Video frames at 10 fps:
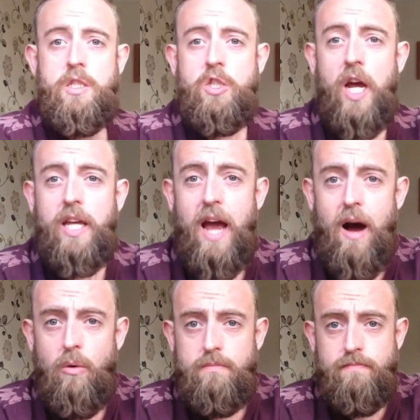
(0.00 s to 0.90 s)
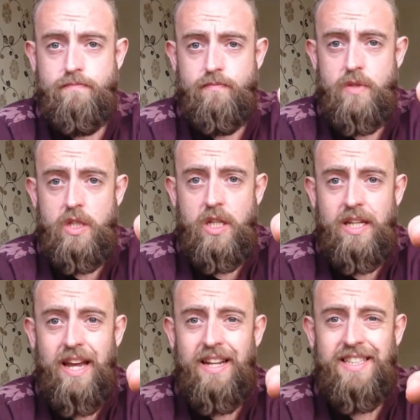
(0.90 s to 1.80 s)
Check it out. You can
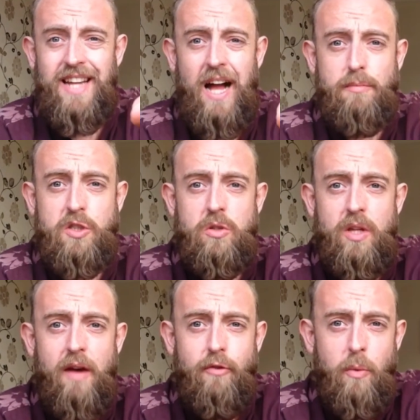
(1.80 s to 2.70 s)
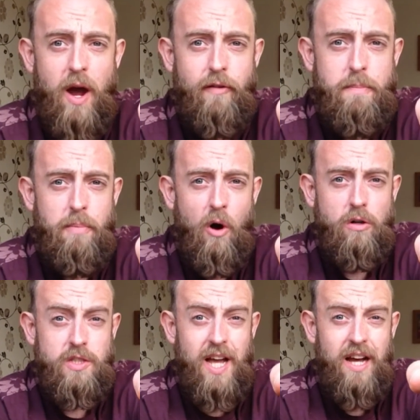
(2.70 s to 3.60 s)
get this absolutely everywhere in
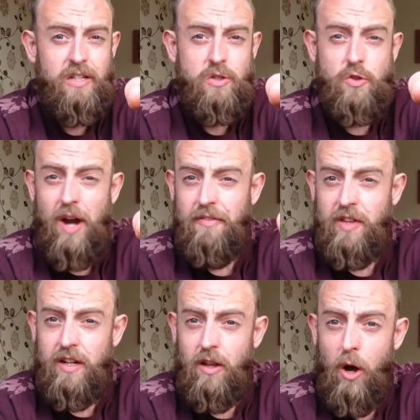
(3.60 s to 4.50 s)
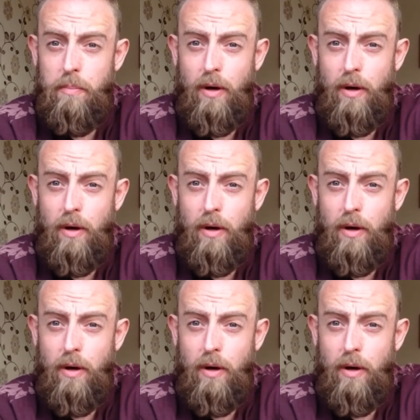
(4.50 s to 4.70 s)
bottles and on draft in a lot of